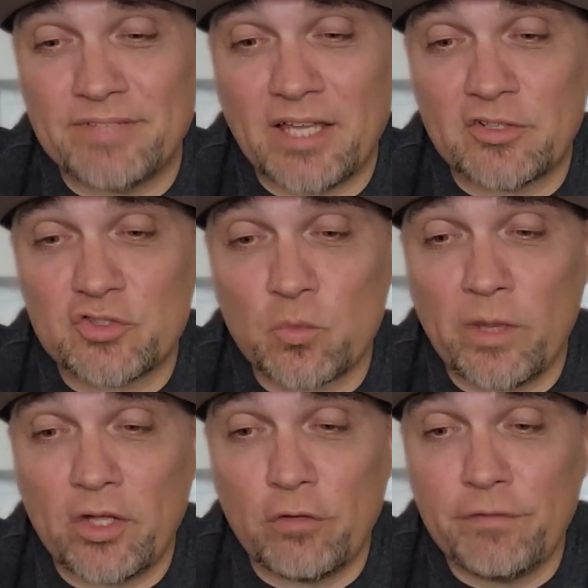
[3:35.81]

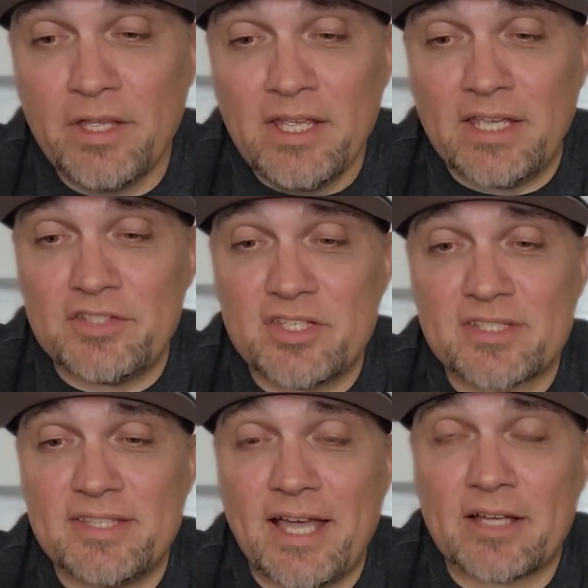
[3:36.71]
$1.12 and
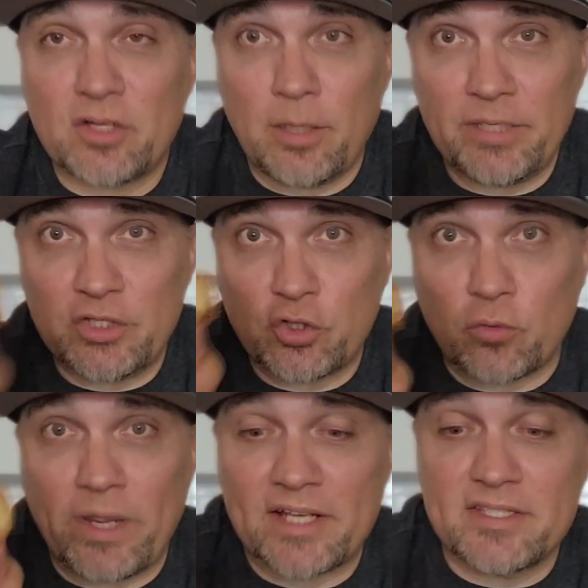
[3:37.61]
just not coming
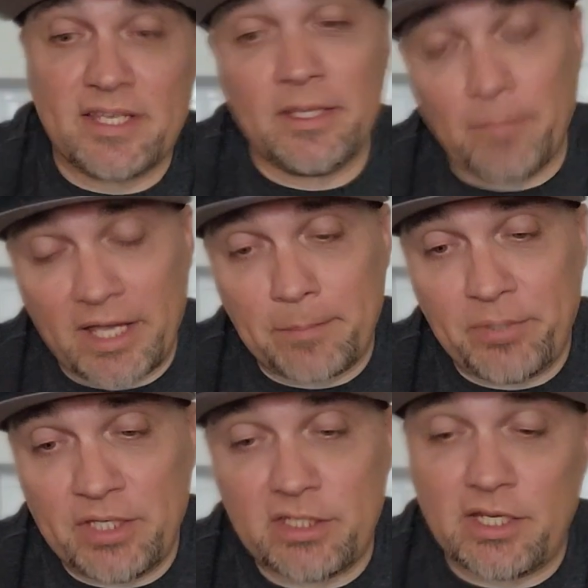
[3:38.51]
correct, in my
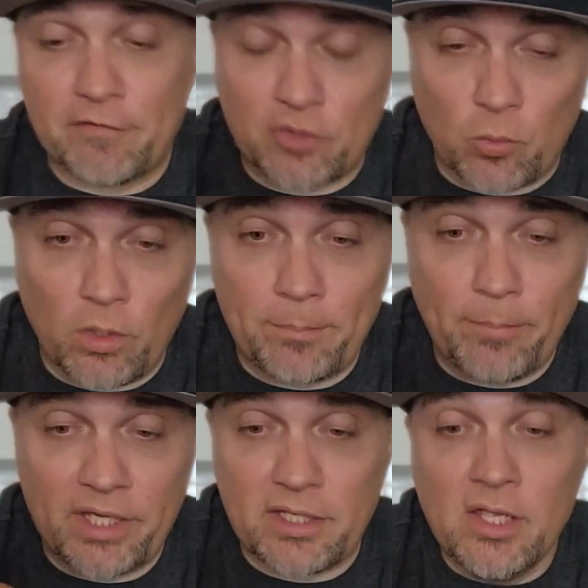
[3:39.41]
opinion, after one
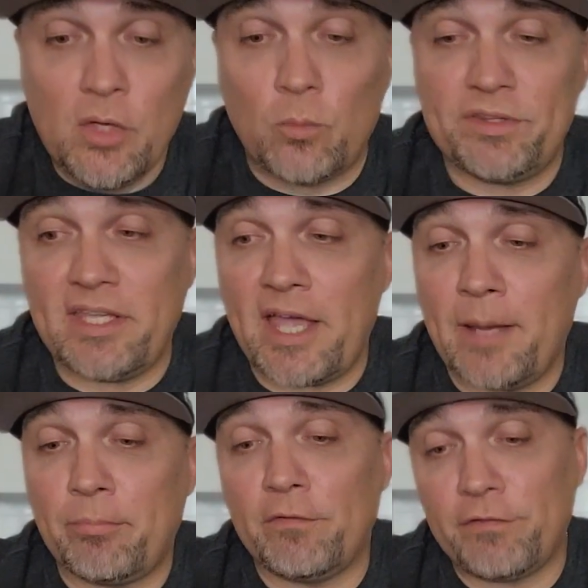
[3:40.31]
bite with the
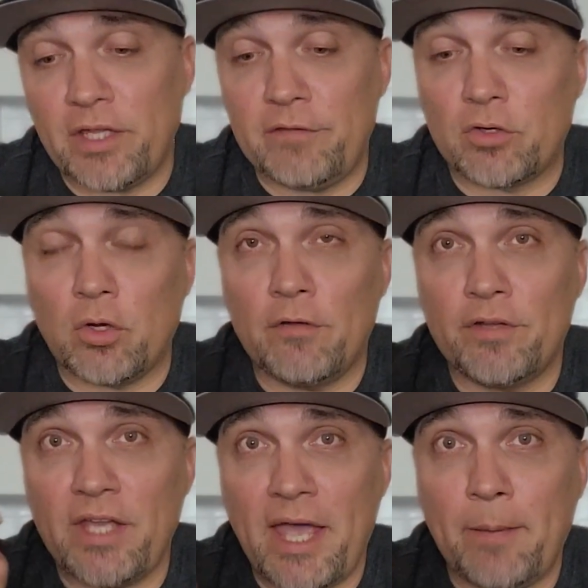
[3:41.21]
apple flavor
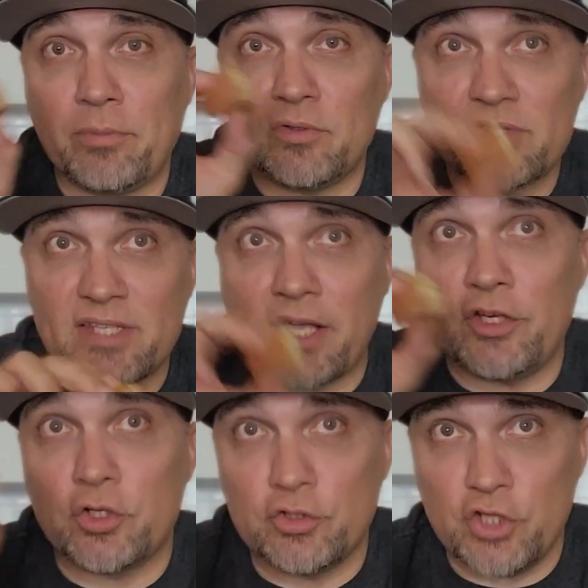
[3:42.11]
of an apple
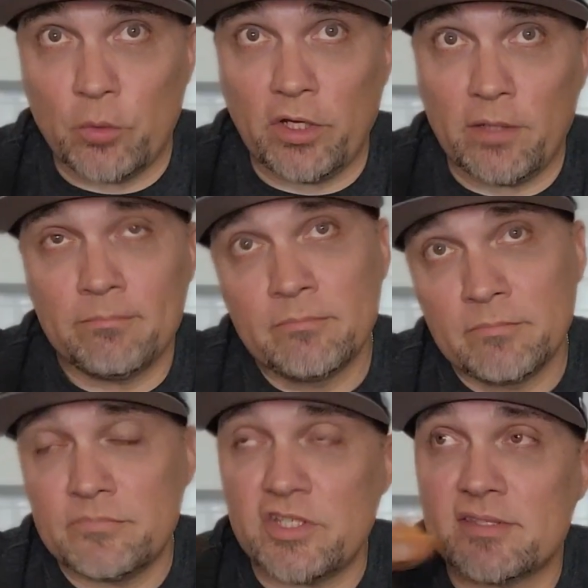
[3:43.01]
cider donut.
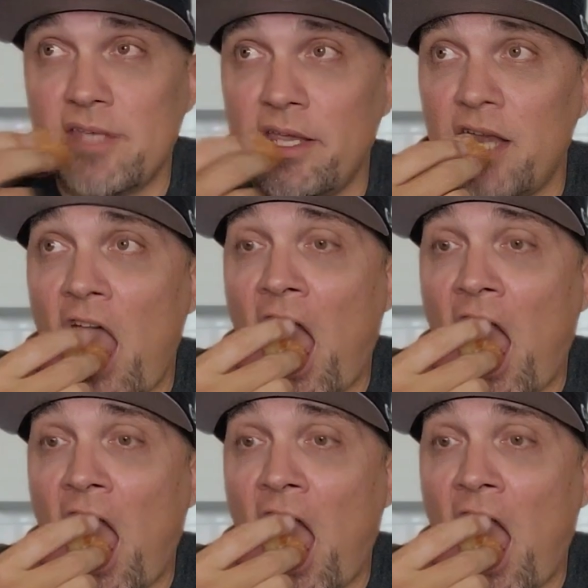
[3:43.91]
Just saying.